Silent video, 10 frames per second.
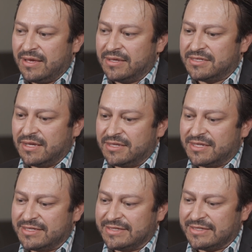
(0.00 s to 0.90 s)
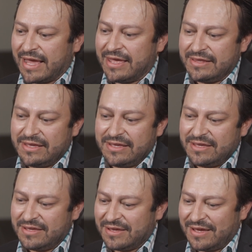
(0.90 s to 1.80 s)
it's a
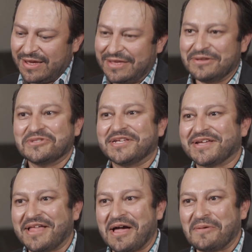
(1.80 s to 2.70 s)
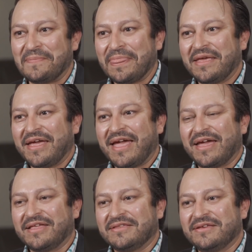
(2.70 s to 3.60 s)
daily hill to climb.
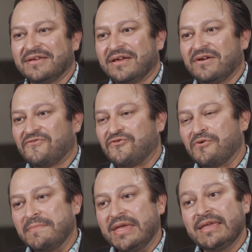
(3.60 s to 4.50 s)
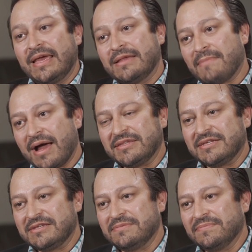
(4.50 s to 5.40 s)
And for me and my
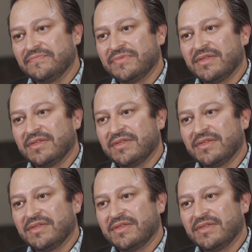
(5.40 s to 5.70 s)
team